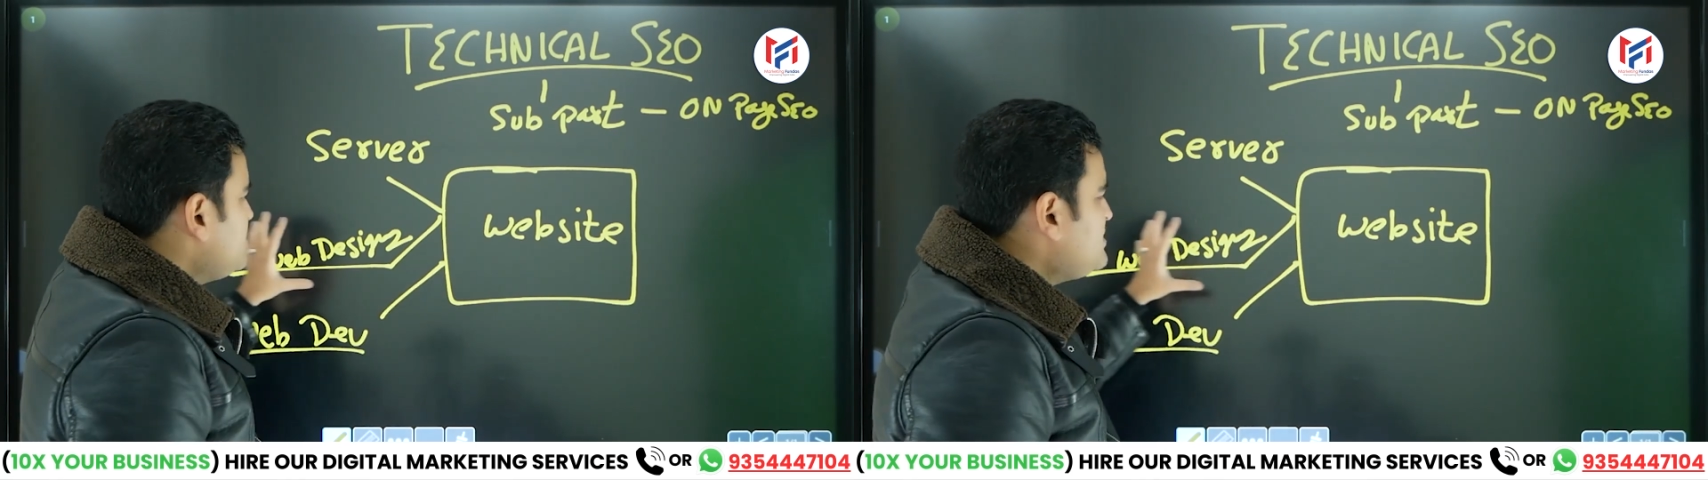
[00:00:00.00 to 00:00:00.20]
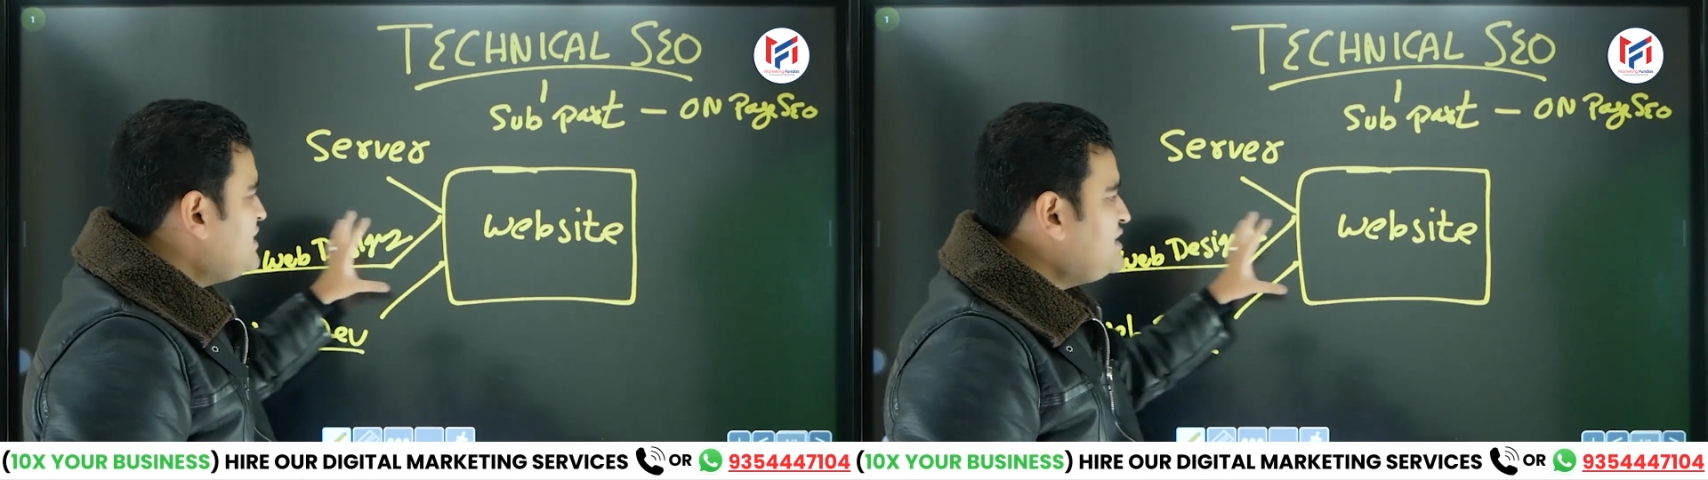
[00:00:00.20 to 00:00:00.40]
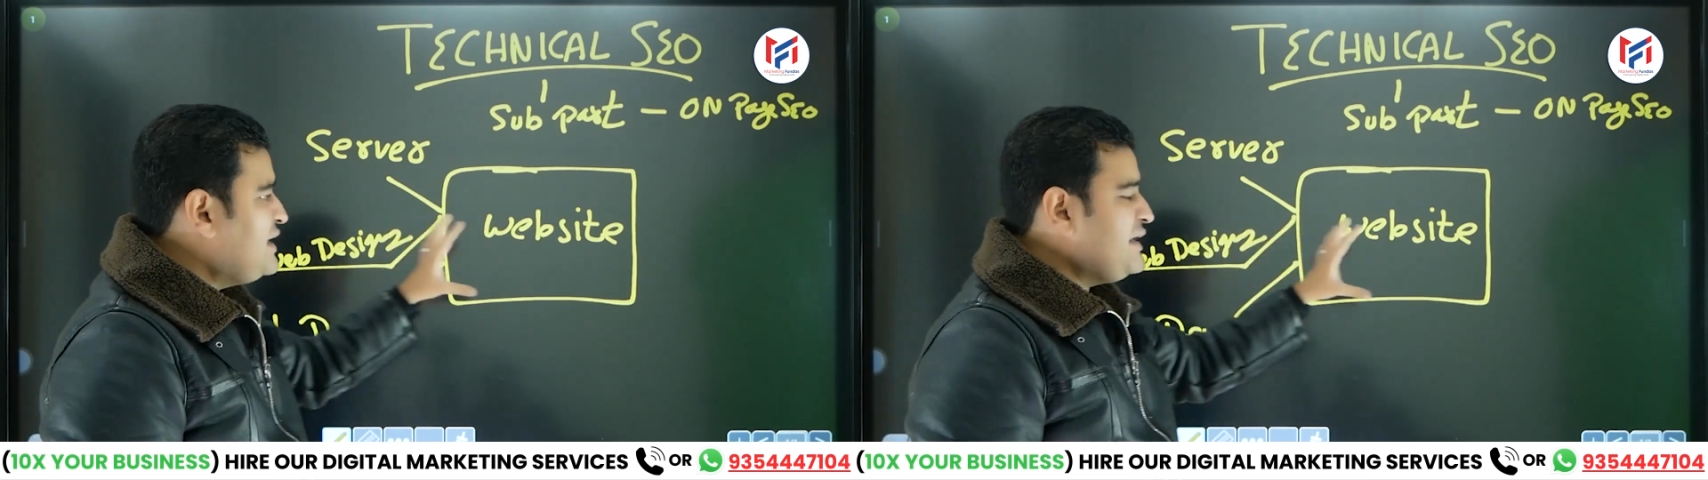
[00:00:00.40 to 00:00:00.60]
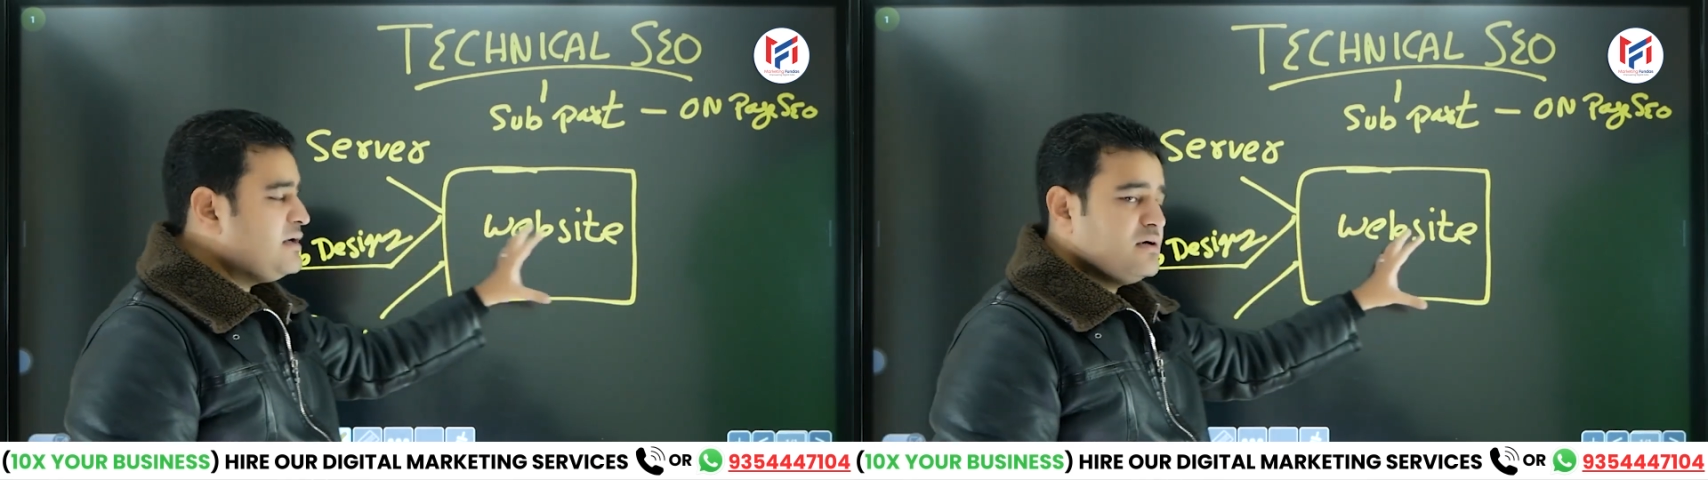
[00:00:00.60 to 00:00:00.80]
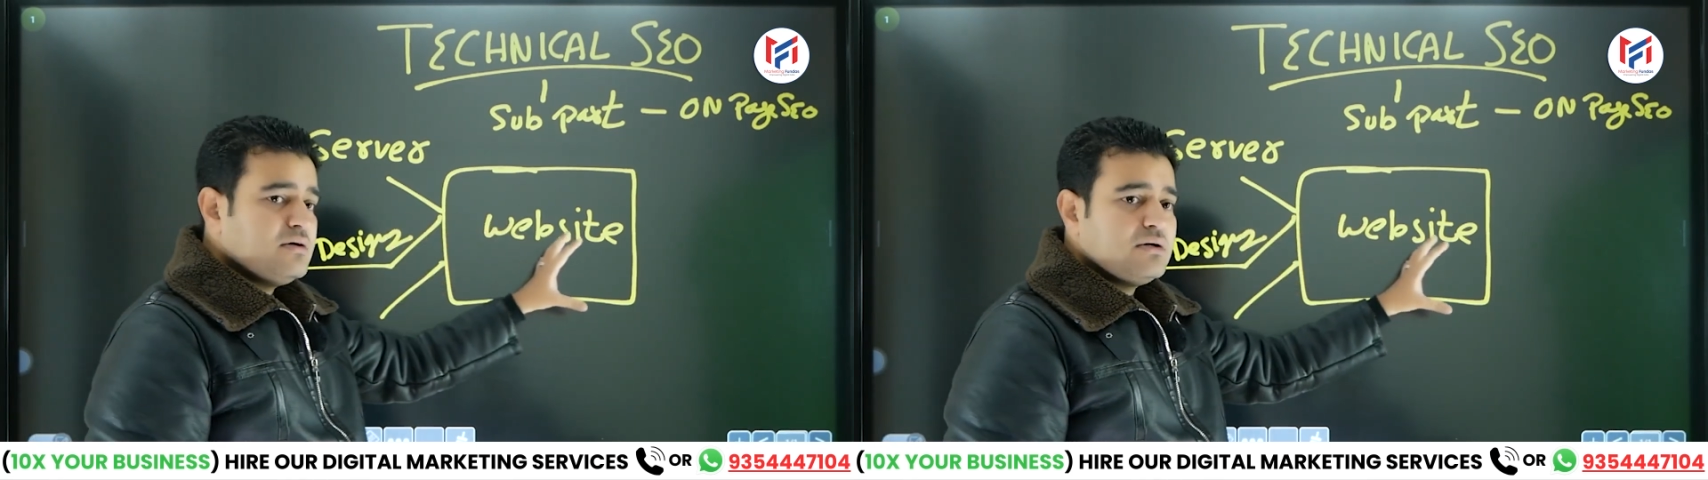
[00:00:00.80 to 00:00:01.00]
designing
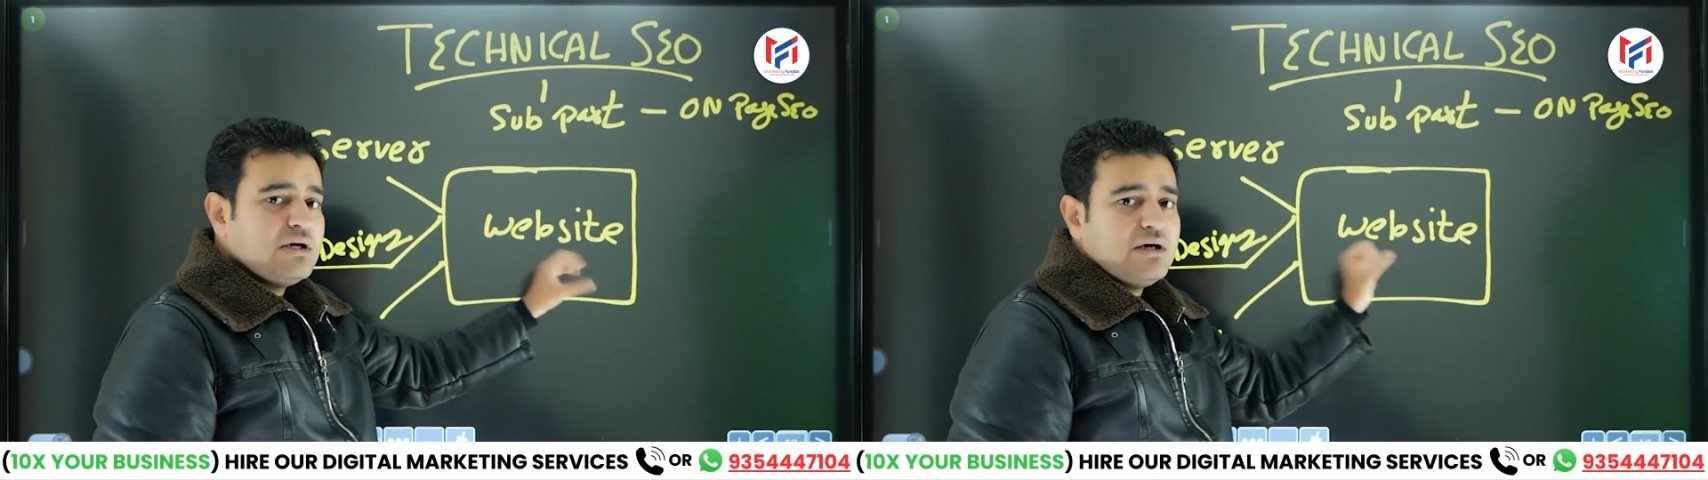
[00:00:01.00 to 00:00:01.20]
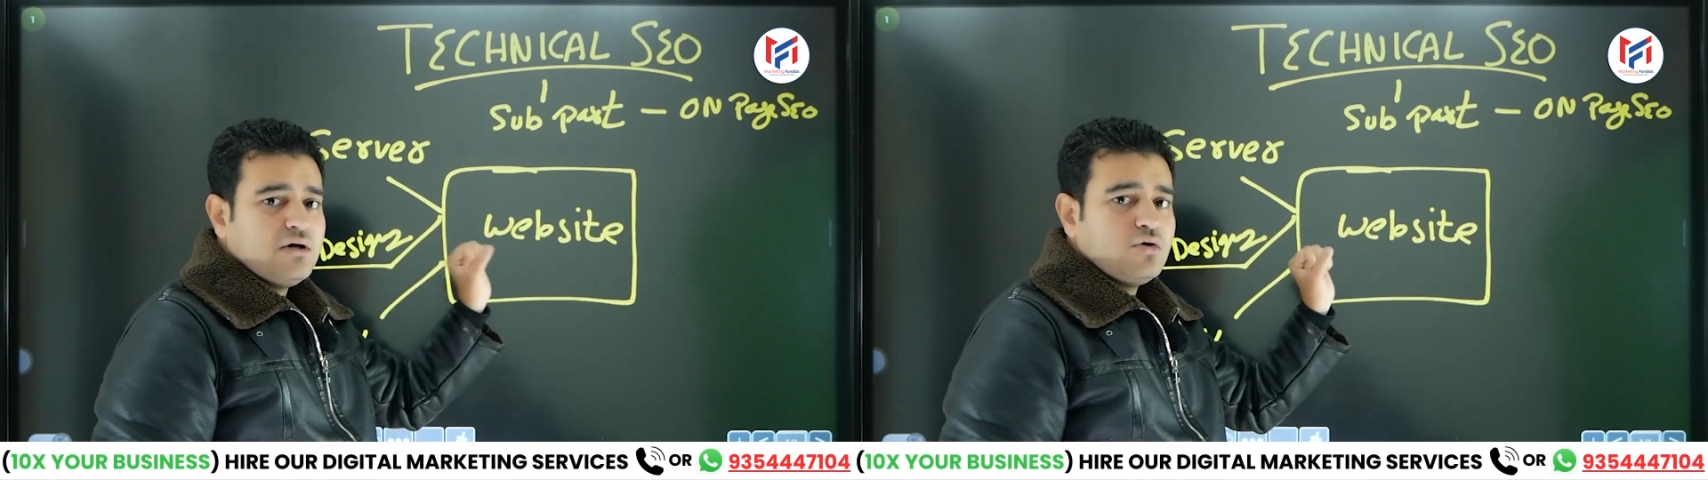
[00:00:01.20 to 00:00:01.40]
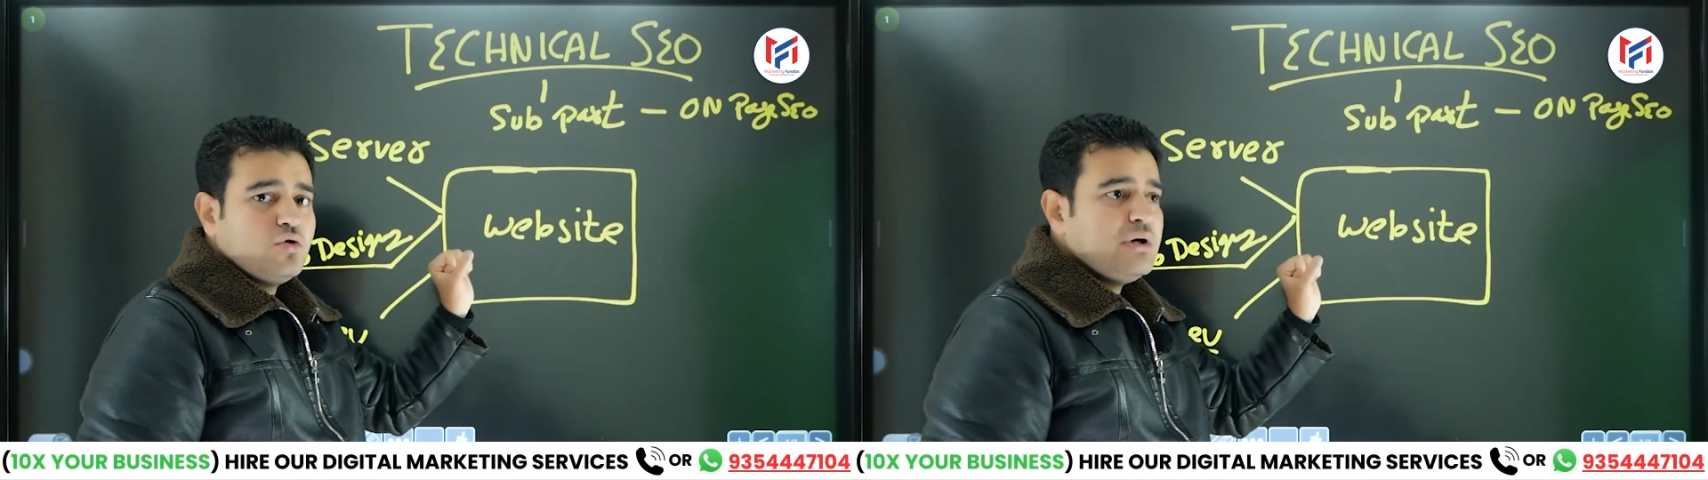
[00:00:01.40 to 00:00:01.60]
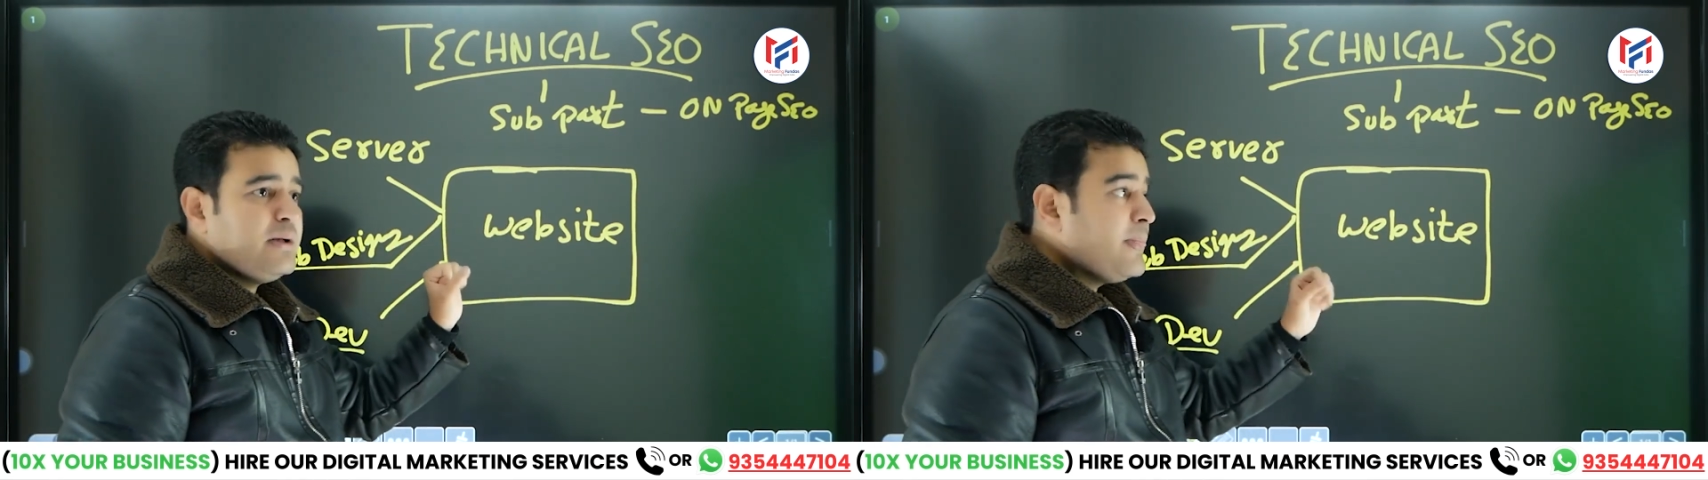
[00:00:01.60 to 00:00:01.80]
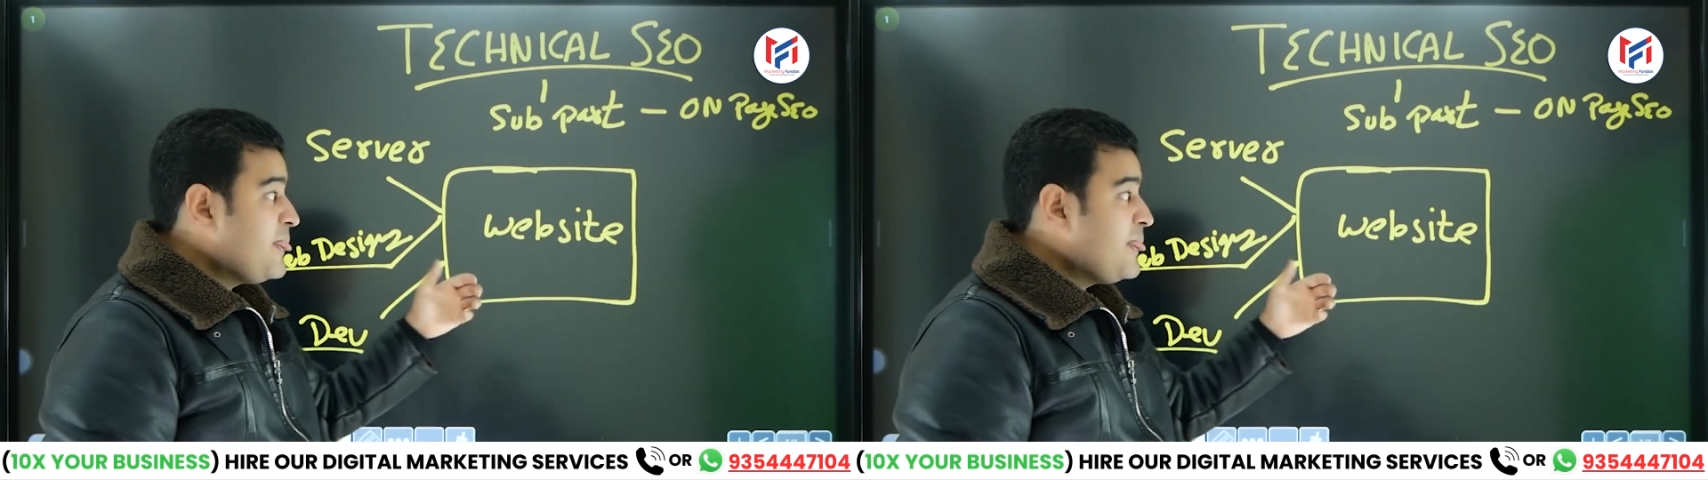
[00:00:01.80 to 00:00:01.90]
plays an important role.